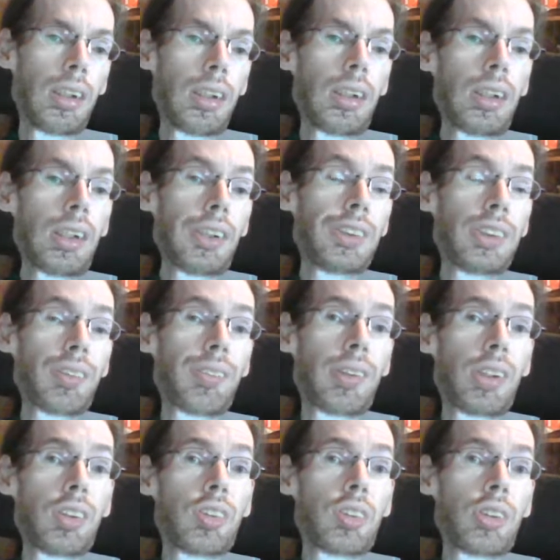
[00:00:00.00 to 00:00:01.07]
Uh, so we
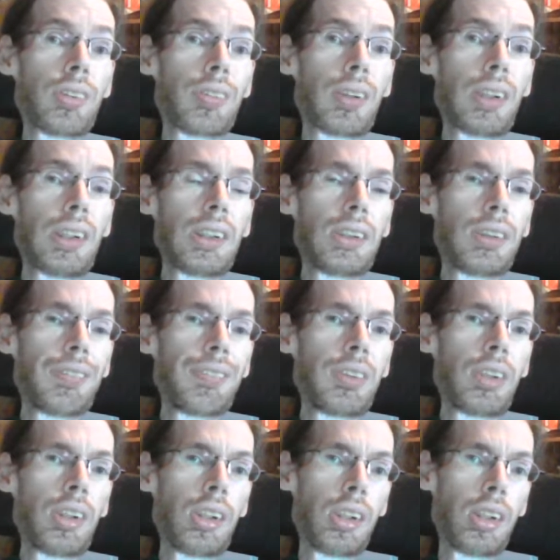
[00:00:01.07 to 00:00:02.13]
get two
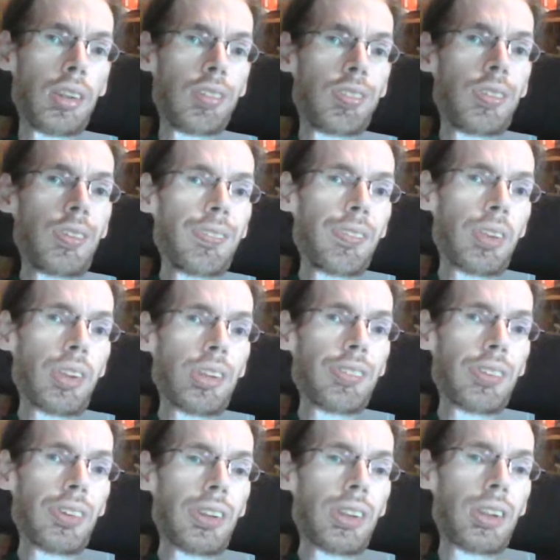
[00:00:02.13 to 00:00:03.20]
items from
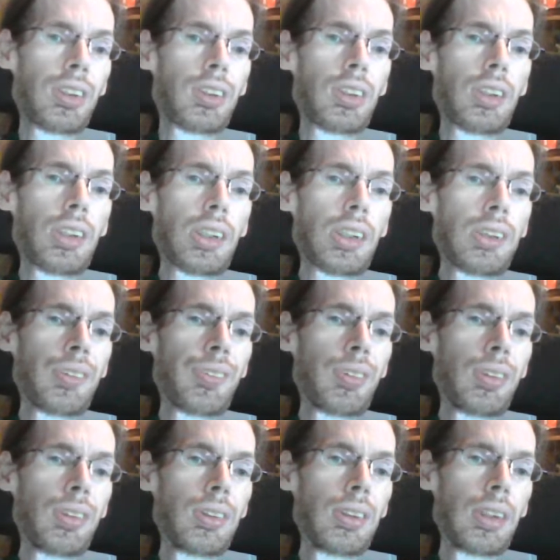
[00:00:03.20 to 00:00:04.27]
Marvel. Here's the other
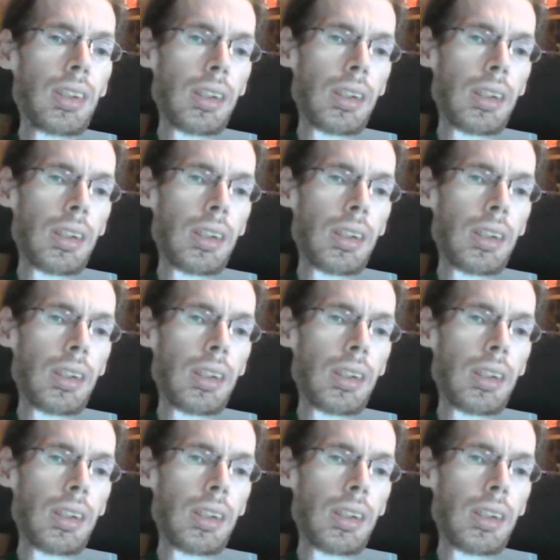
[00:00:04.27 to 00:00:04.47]
one.